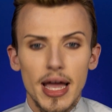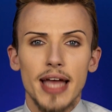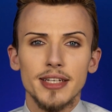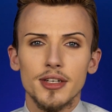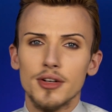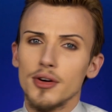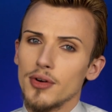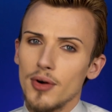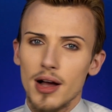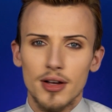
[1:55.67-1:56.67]
and the
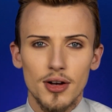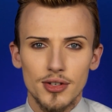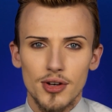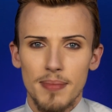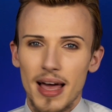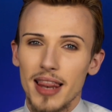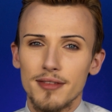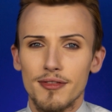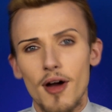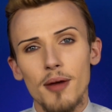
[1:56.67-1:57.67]
Cocoa contour
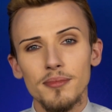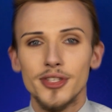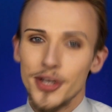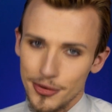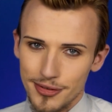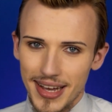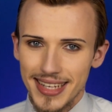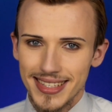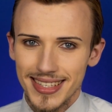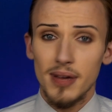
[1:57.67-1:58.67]
palette from Too
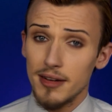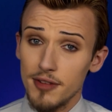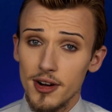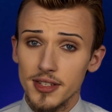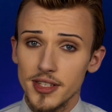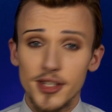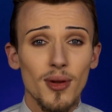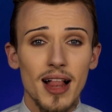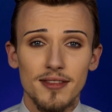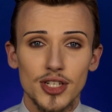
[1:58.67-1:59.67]
Faced. But first, you
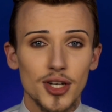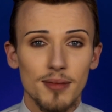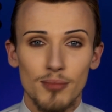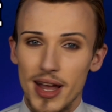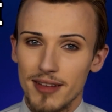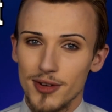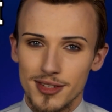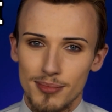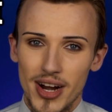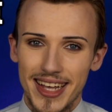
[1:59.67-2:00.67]
will have a short
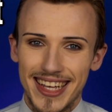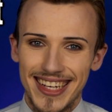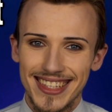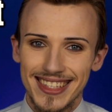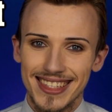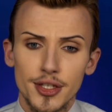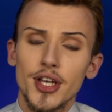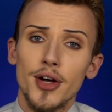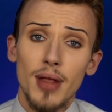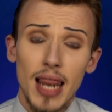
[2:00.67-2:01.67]
breakfast break, kids.
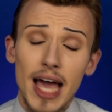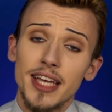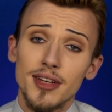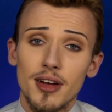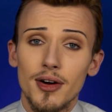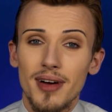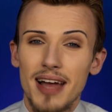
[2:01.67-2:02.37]
So, like you know,